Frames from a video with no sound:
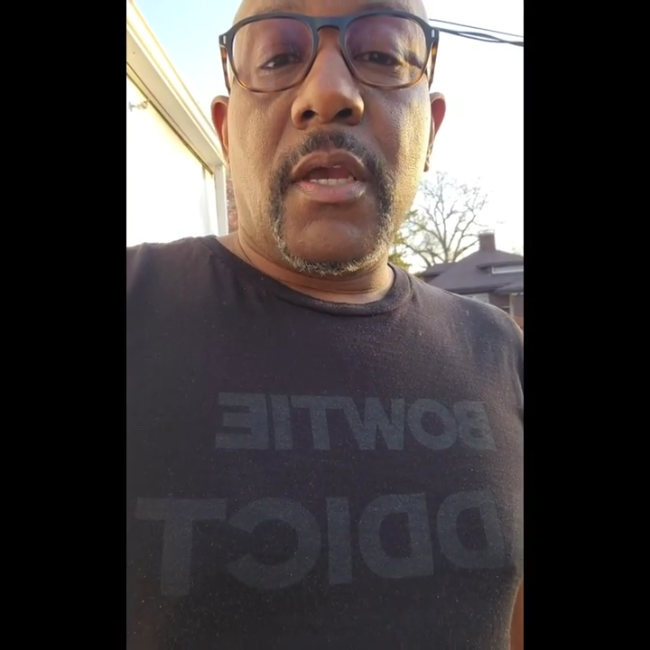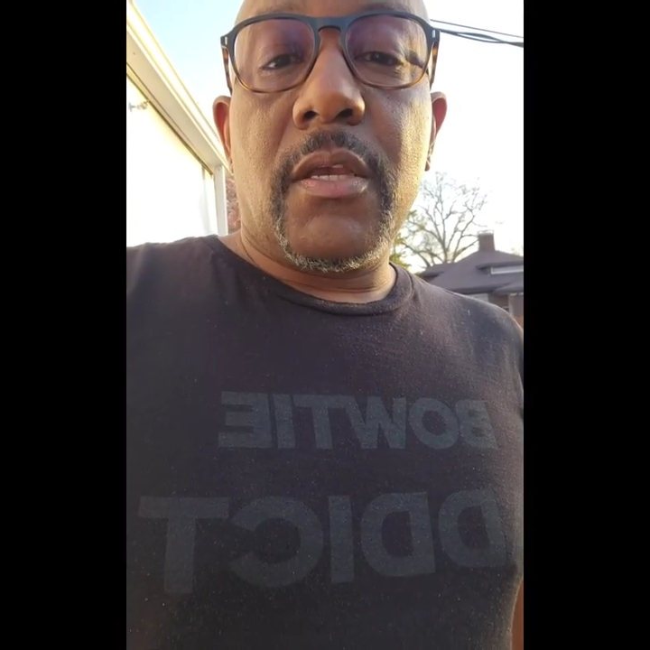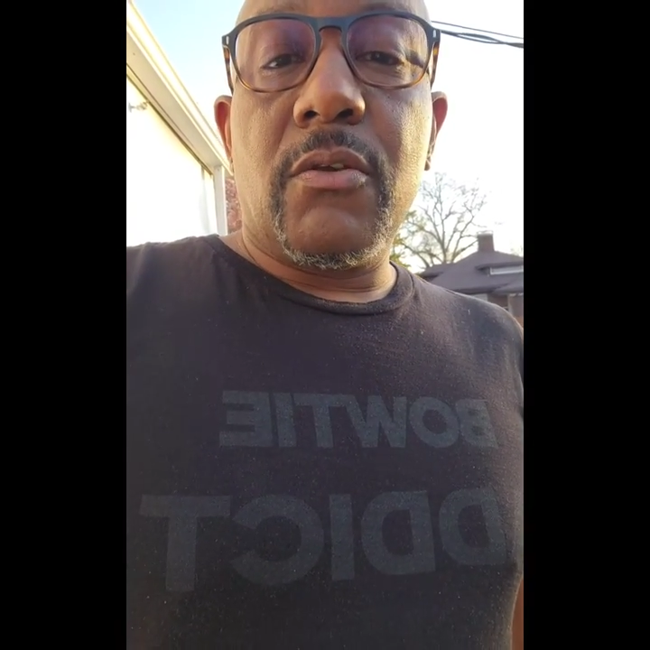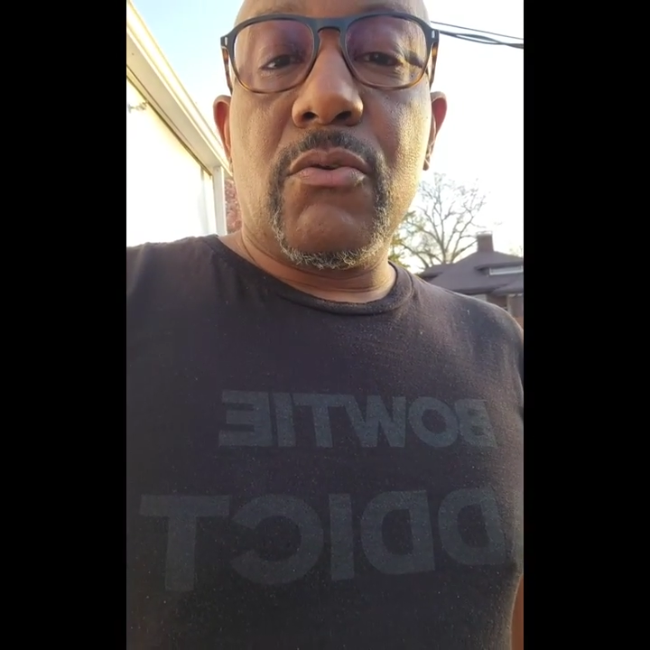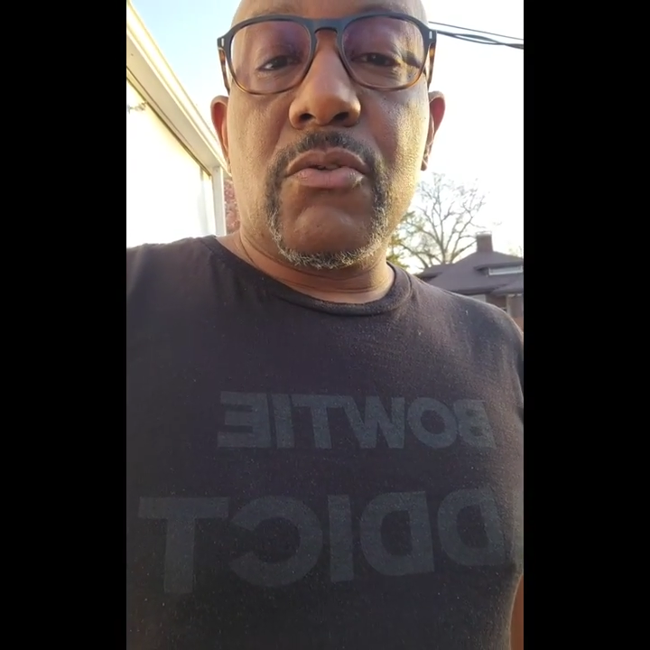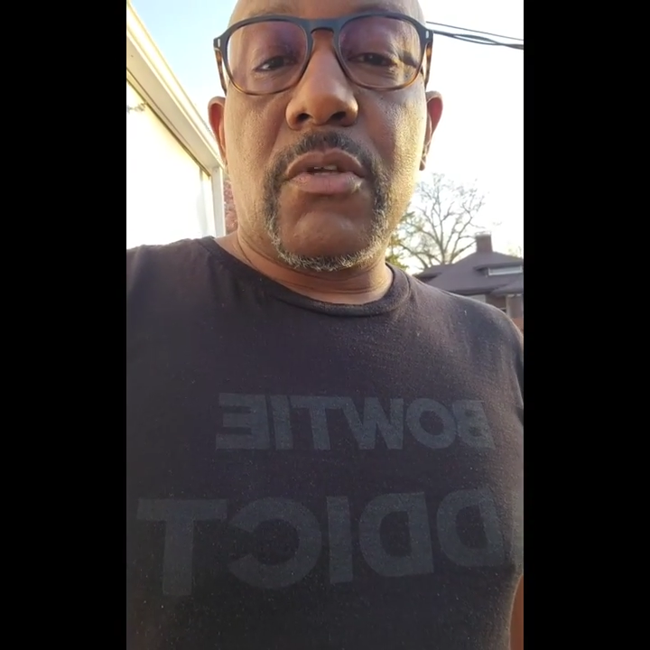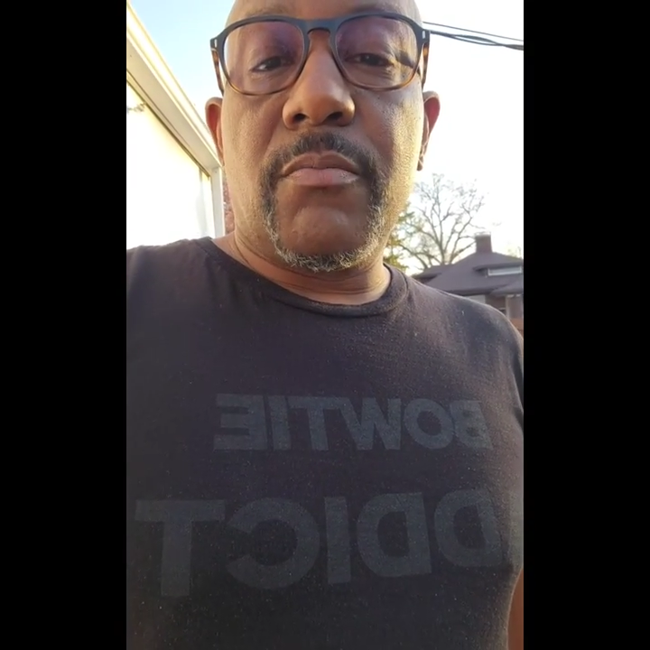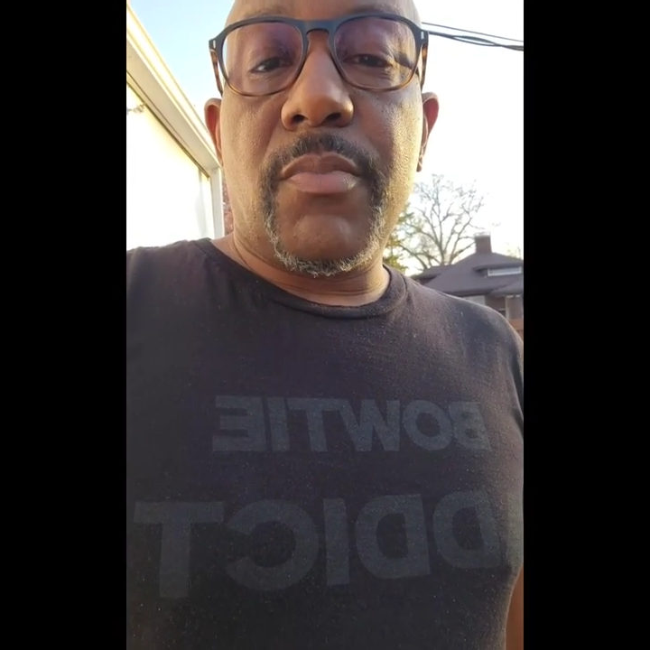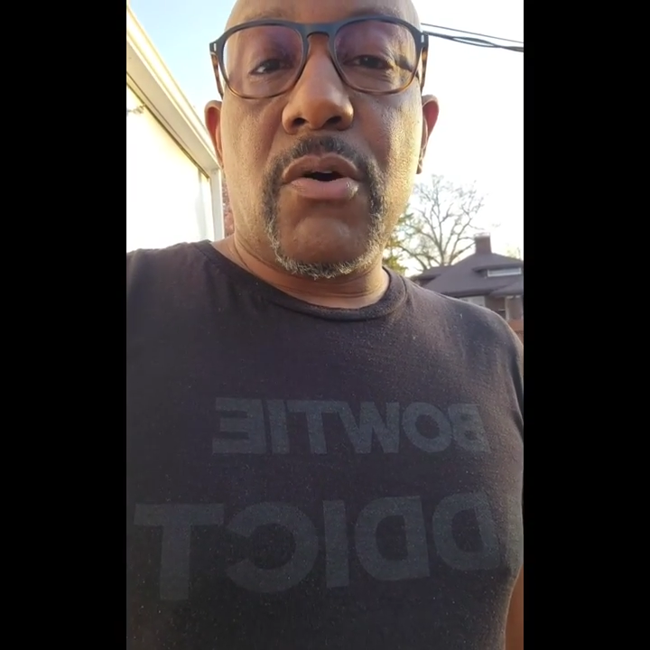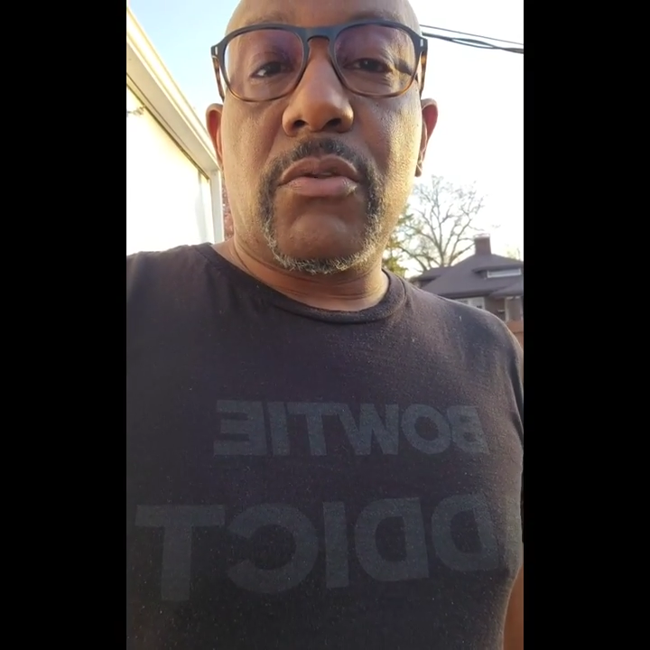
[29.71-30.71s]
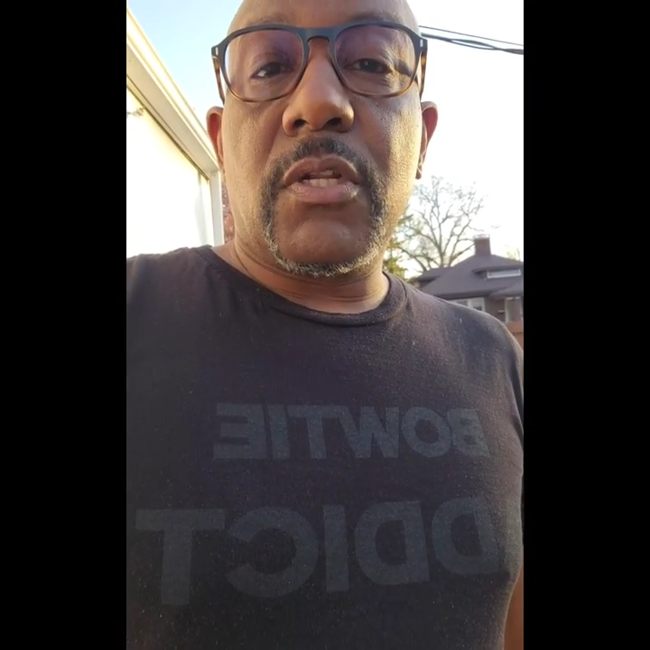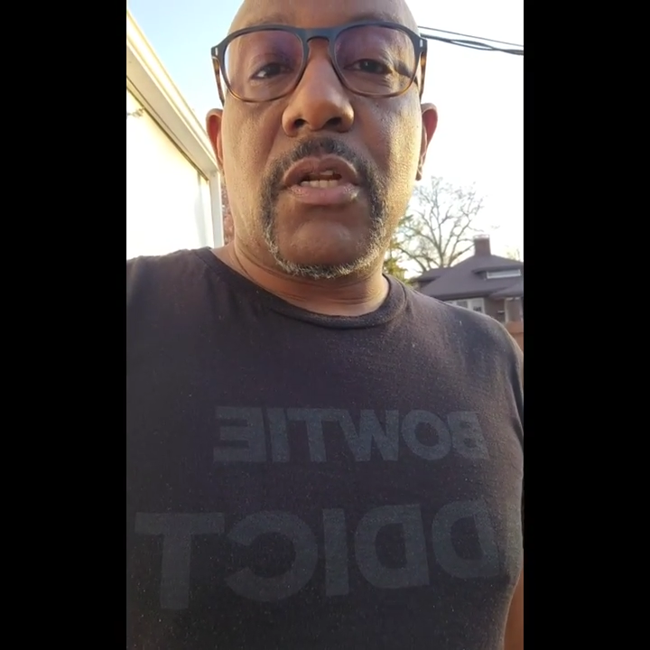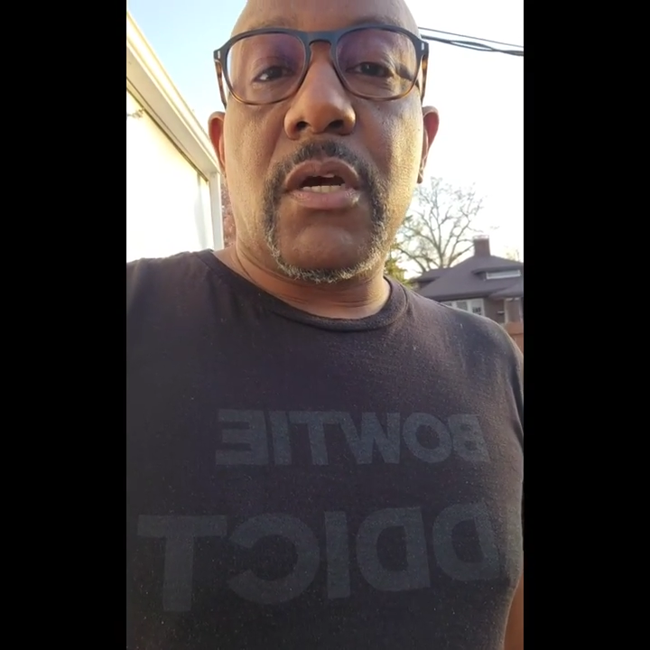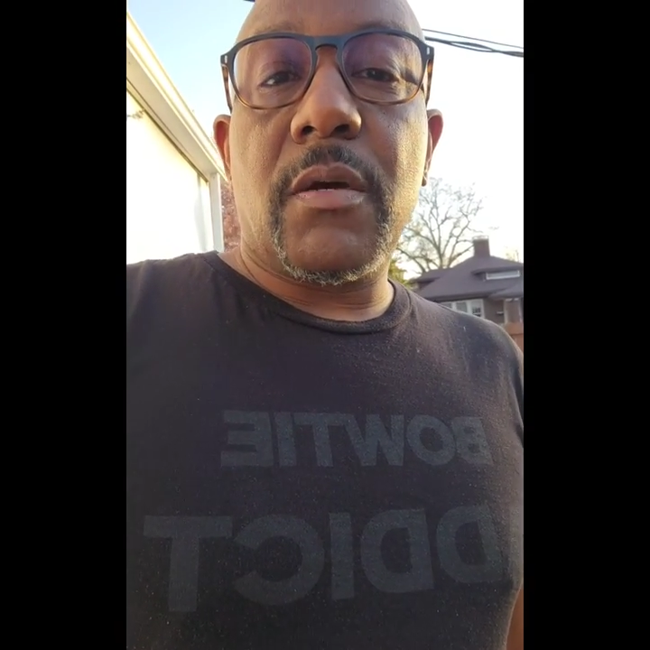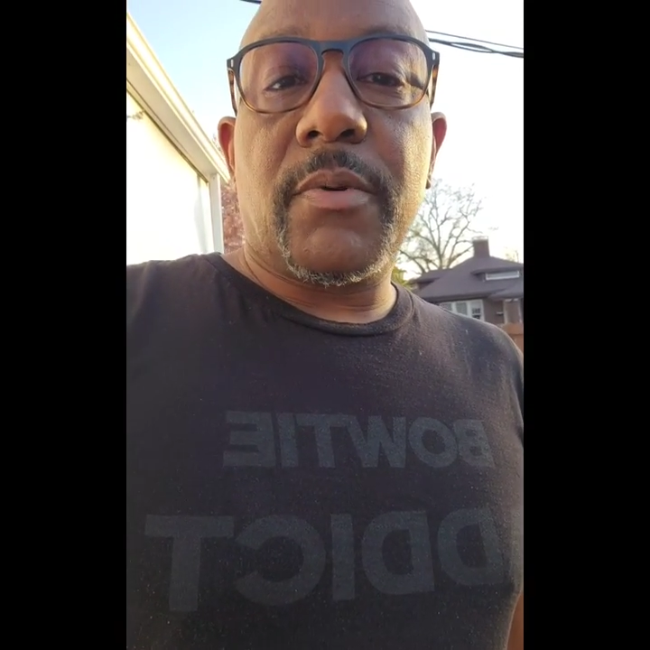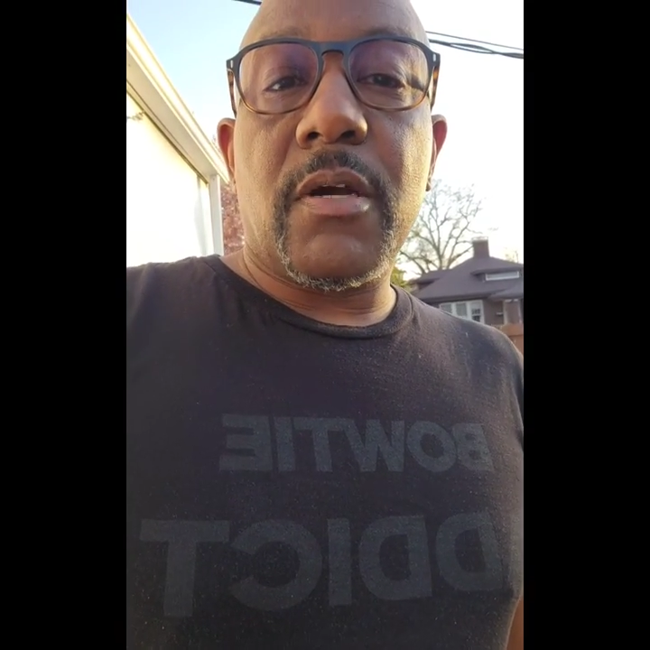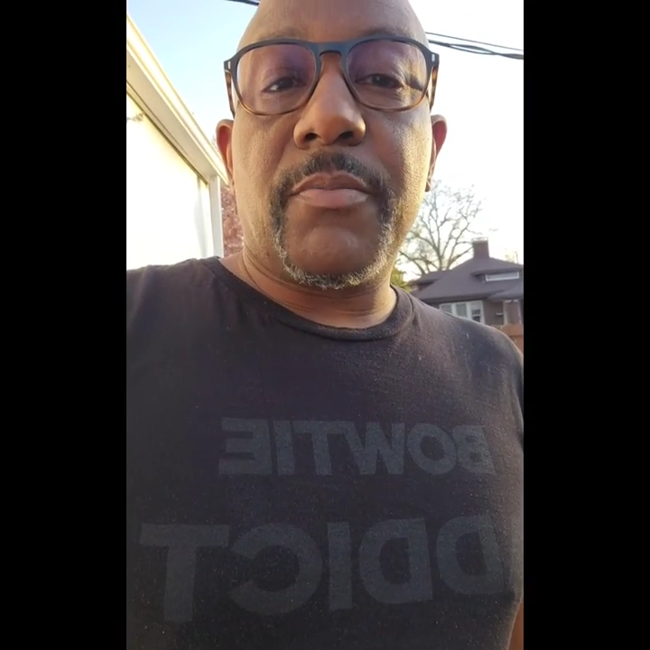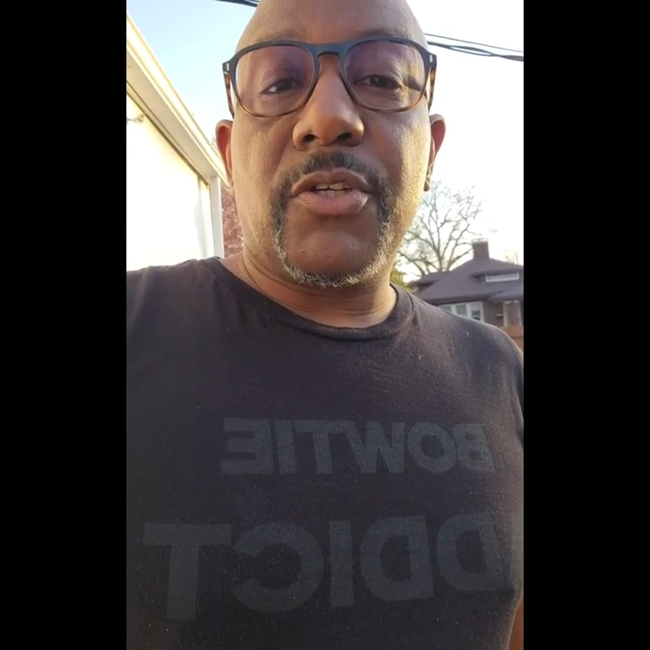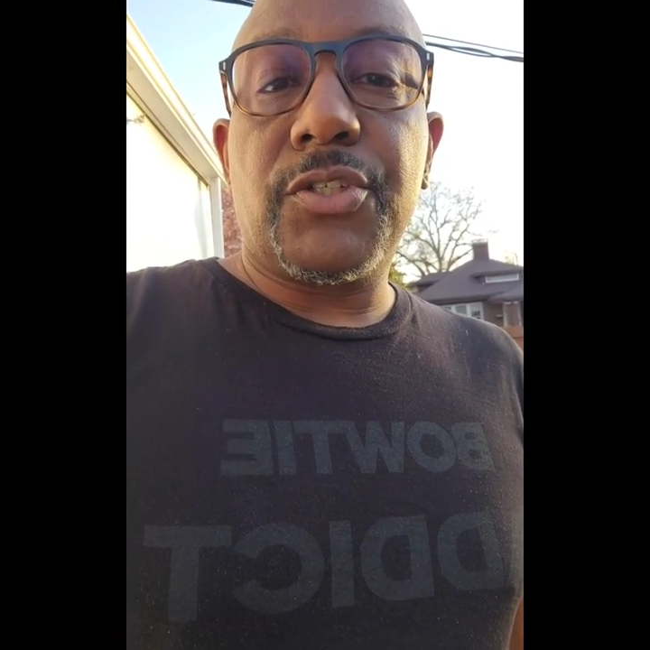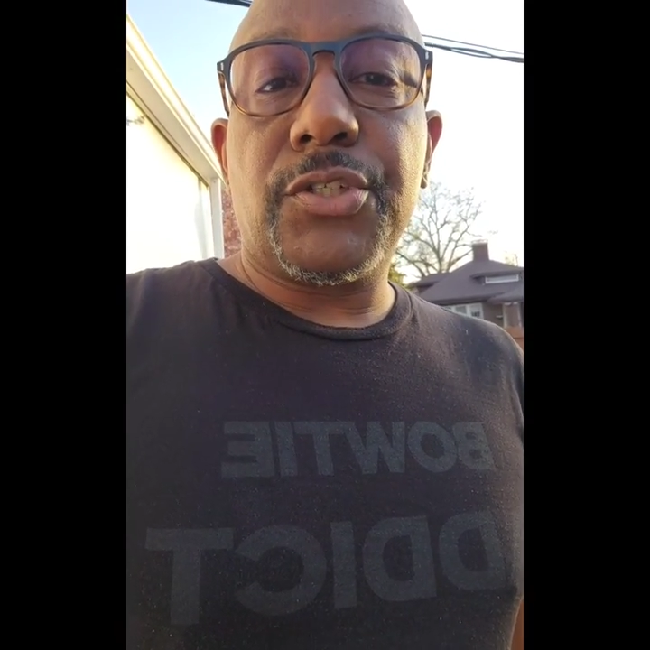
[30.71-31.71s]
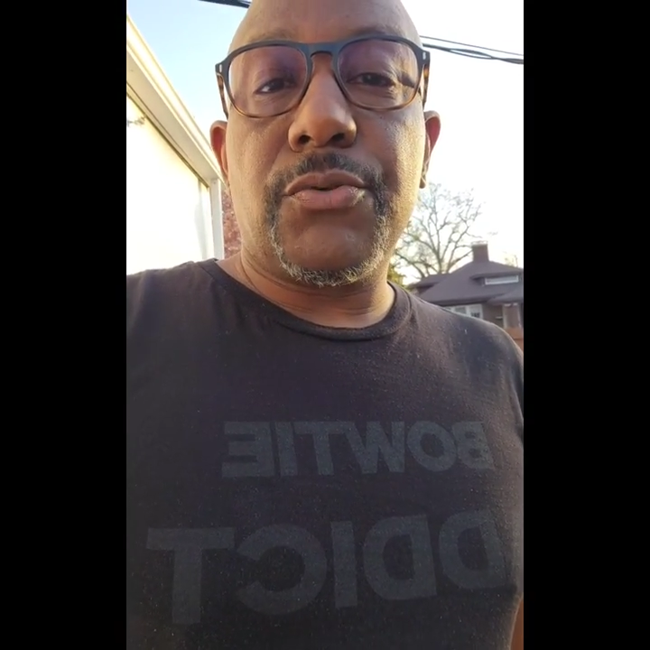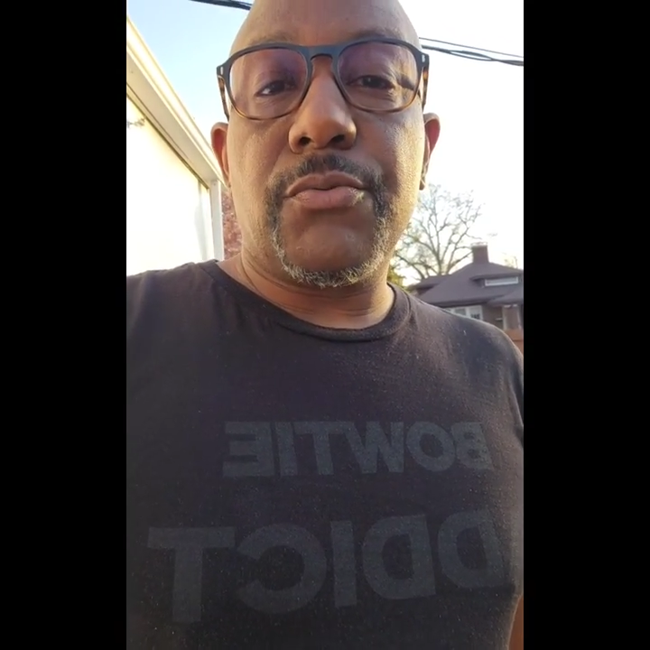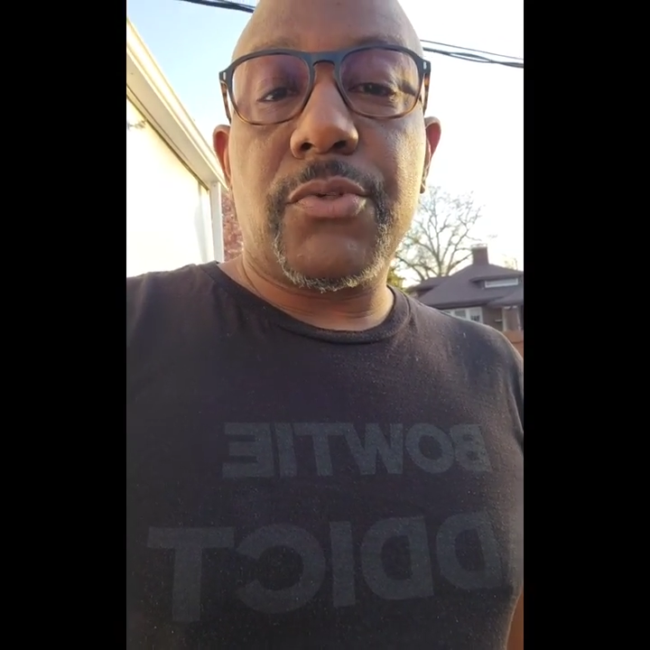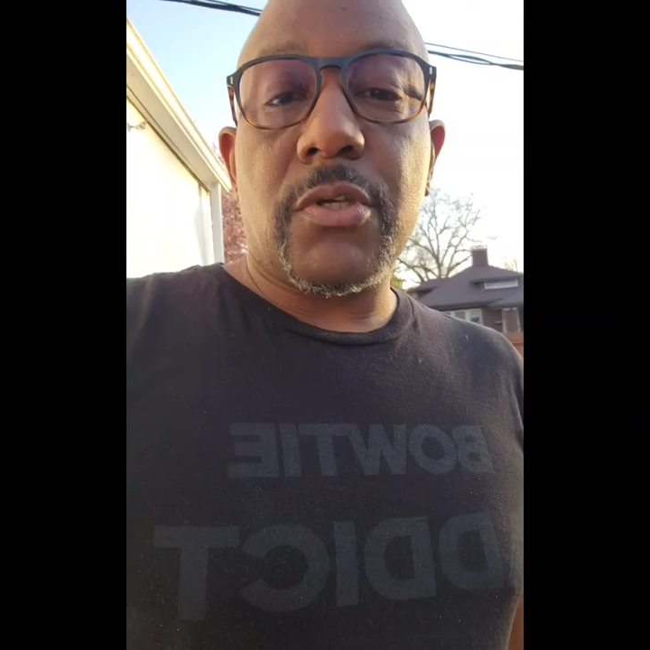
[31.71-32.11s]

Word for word: and use them both in an upcoming shoot.